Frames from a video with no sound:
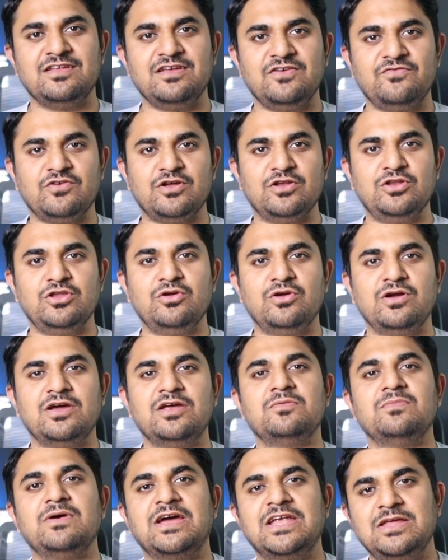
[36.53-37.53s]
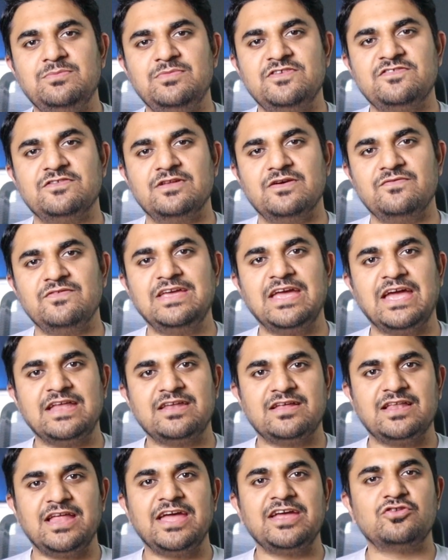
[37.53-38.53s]
If you're new here, my name is Navi and
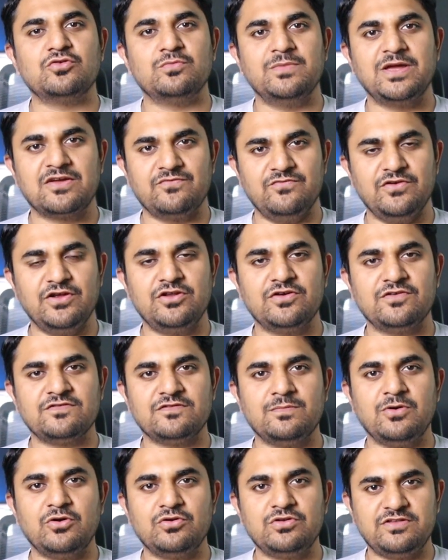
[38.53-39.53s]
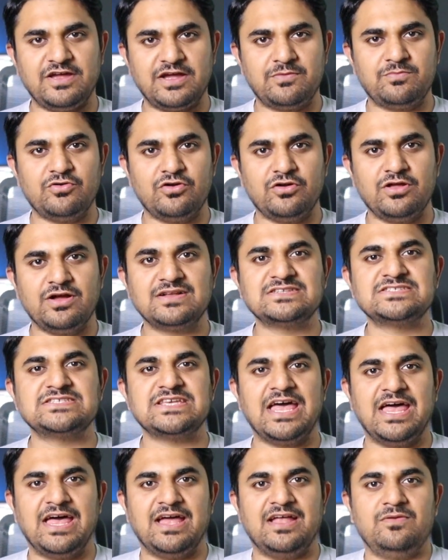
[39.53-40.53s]
I like to make videos about tech products
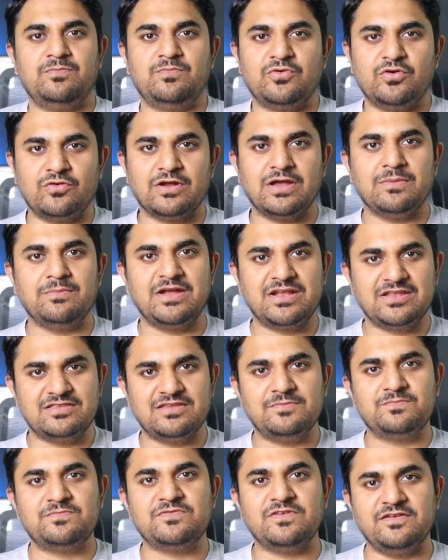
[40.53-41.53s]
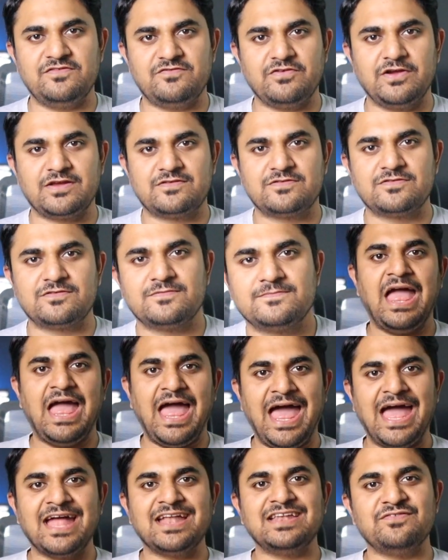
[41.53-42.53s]
and programming tips and tricks.
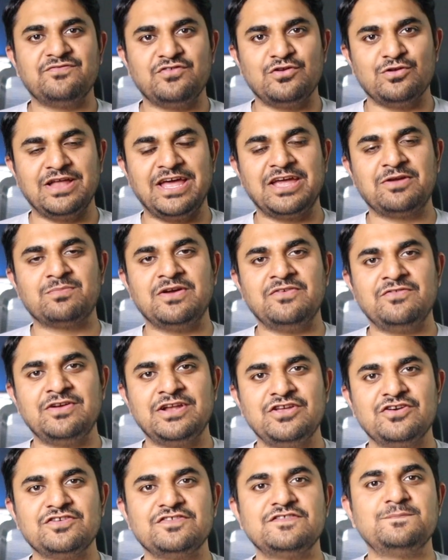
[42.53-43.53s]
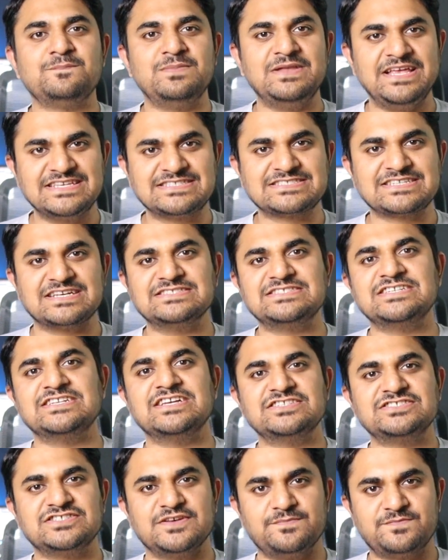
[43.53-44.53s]
And if you like my videos, please
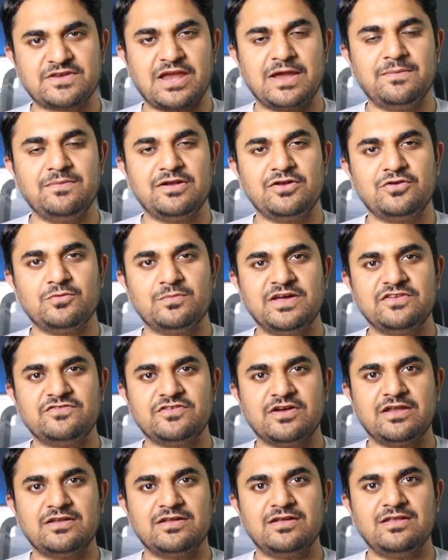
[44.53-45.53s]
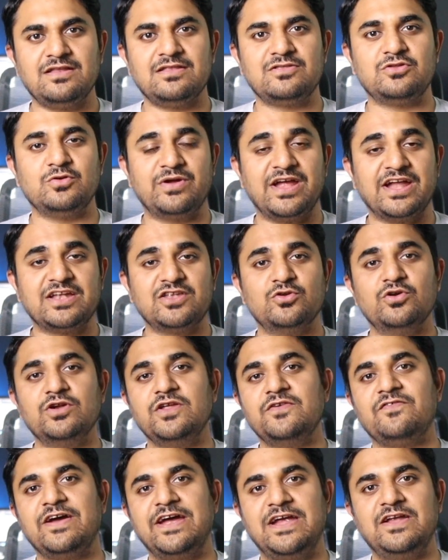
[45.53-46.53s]
consider subscribing to my channel to get
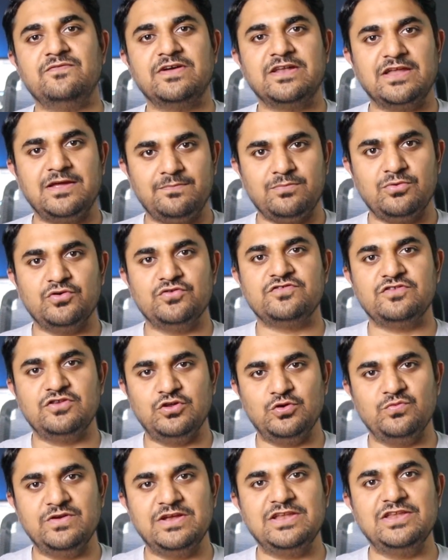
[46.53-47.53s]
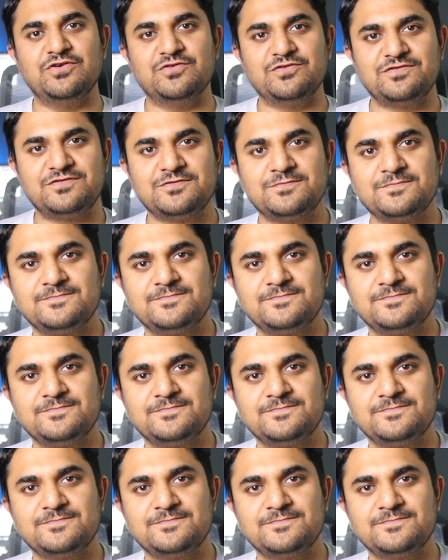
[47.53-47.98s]
notified when I post new videos.